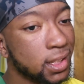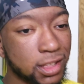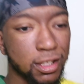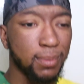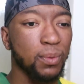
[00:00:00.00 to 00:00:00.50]

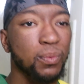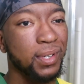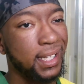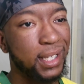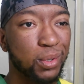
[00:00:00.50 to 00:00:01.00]
It's gonna be
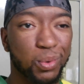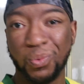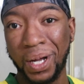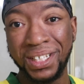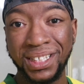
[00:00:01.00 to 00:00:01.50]
really
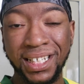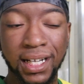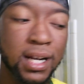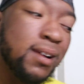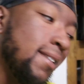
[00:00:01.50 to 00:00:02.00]
crazy.